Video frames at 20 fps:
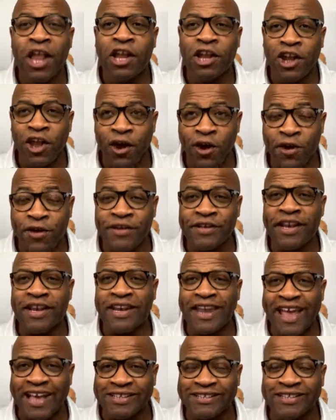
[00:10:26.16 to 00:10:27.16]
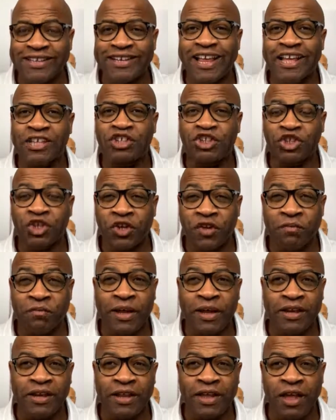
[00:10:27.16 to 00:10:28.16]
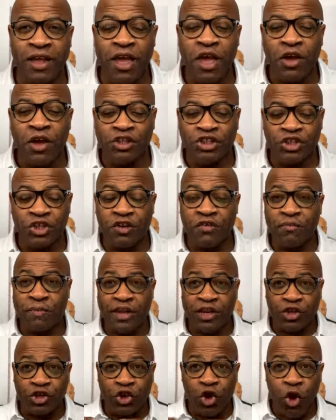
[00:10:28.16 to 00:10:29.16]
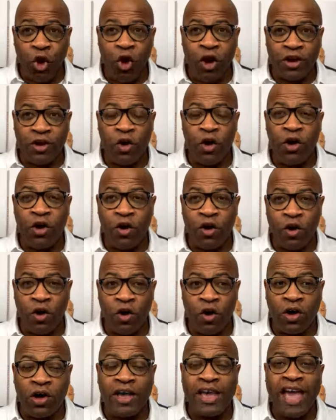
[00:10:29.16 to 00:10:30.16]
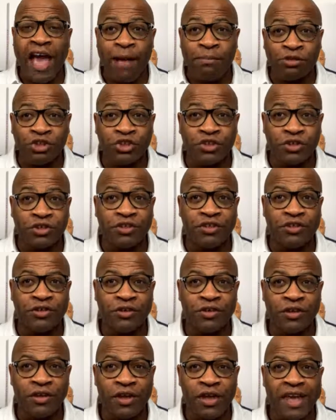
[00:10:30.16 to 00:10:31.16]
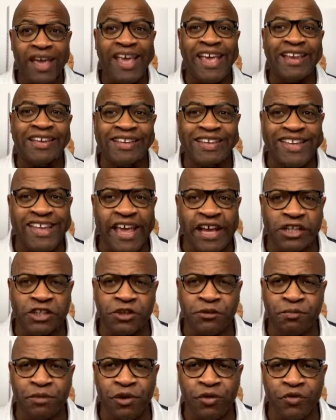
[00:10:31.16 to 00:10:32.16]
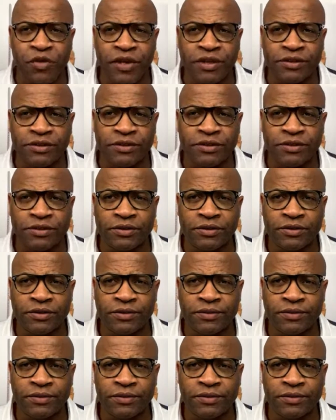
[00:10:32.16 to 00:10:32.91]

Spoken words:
Learn the lesson that should have been taught or captured in the experience.